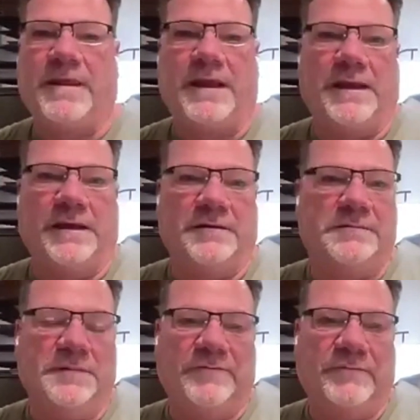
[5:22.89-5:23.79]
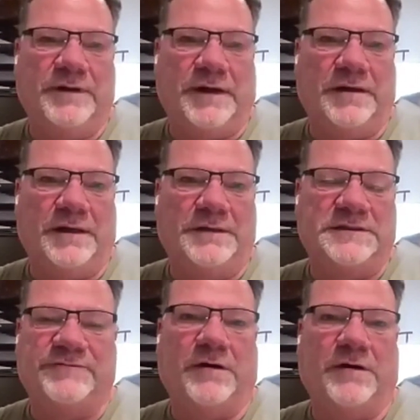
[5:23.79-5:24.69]
and I
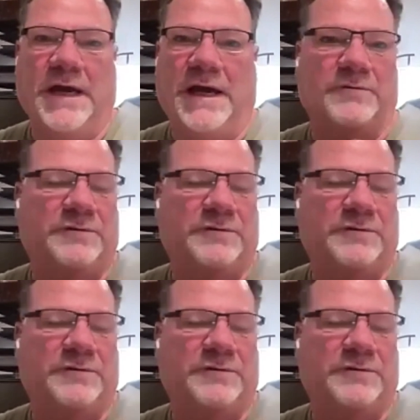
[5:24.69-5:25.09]
just felt God